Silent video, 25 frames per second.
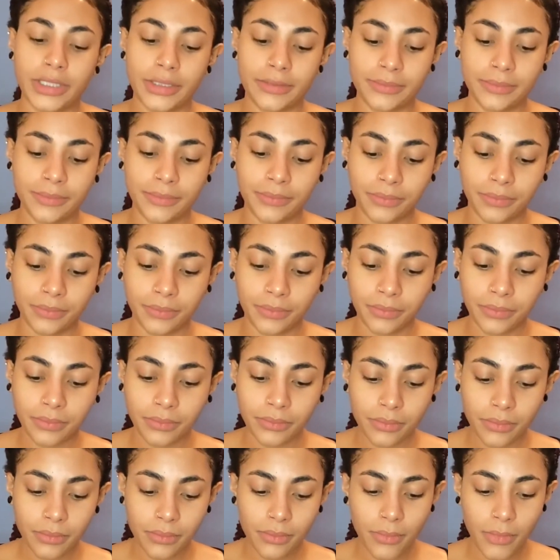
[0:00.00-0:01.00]
I'm
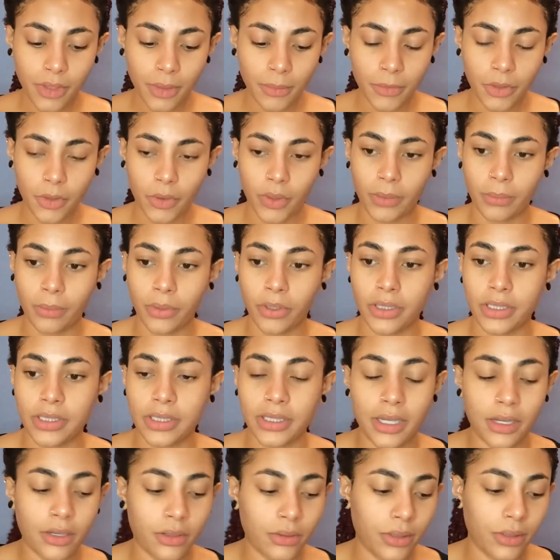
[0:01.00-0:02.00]
gonna go ahead and pull this
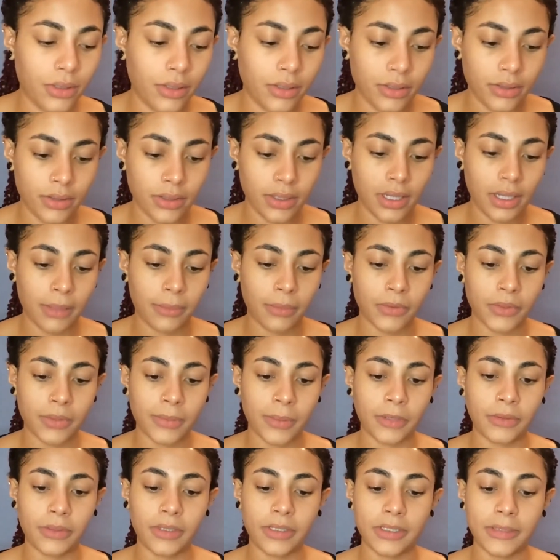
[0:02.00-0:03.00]
out. So the ampule is
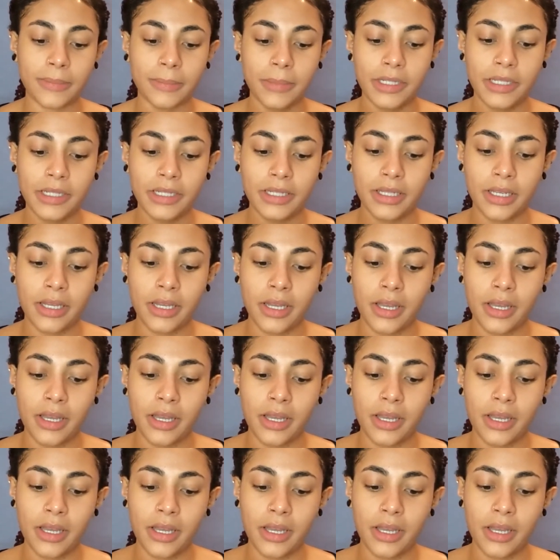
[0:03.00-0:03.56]
about this big,